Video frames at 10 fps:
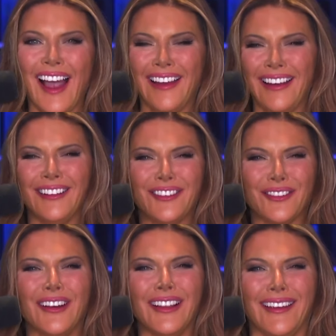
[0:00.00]
it's
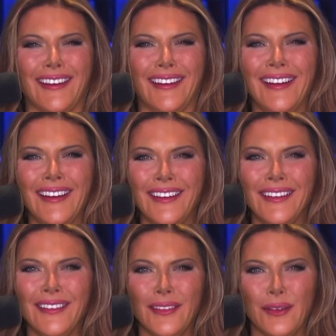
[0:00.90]
really
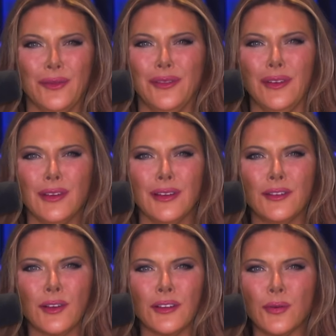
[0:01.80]

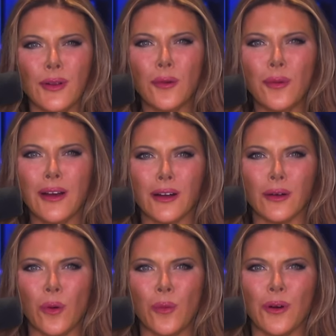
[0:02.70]
it's it's really
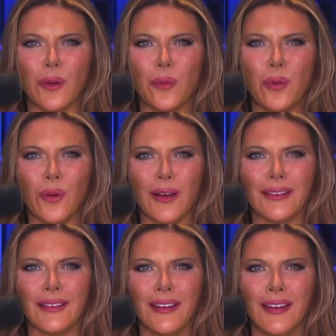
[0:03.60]
weird when we're in a
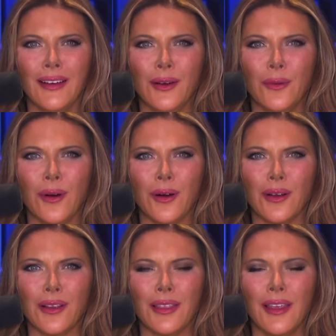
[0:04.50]
point where
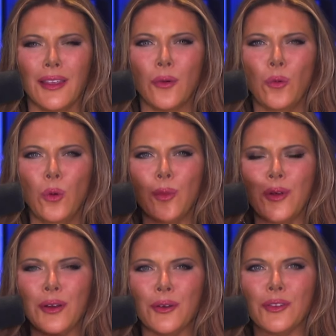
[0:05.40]
the
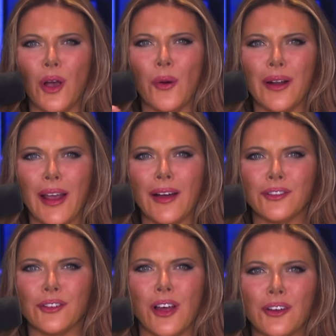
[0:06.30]
woman who's going
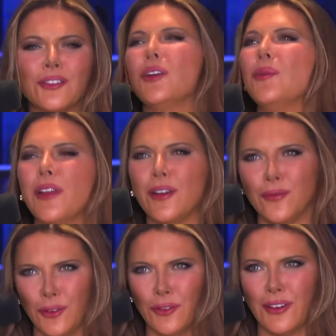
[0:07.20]
after Donald Trump down in
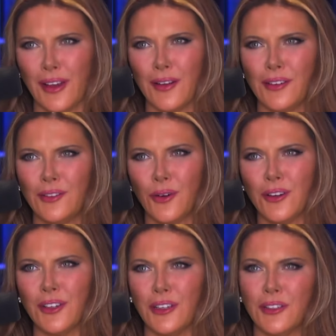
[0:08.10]
Fulton County,
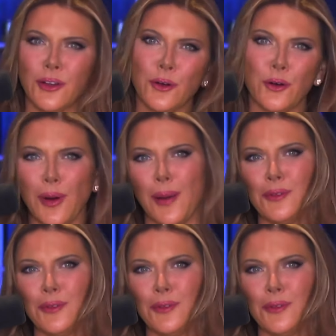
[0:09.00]
Georgia, is so corrupt